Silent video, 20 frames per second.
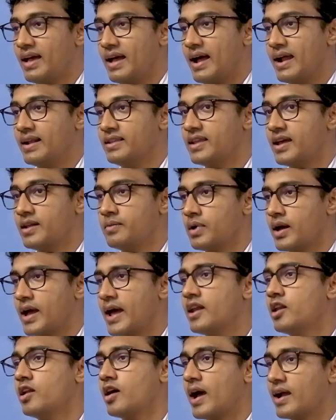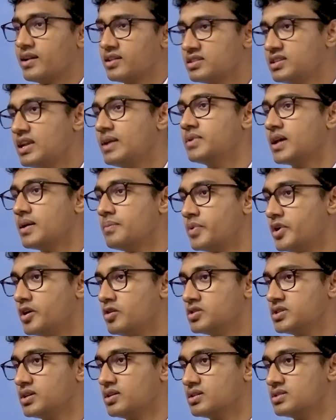and at the same time
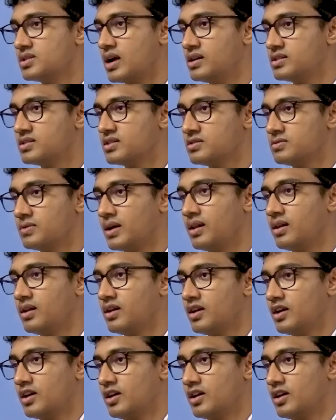producing results as well.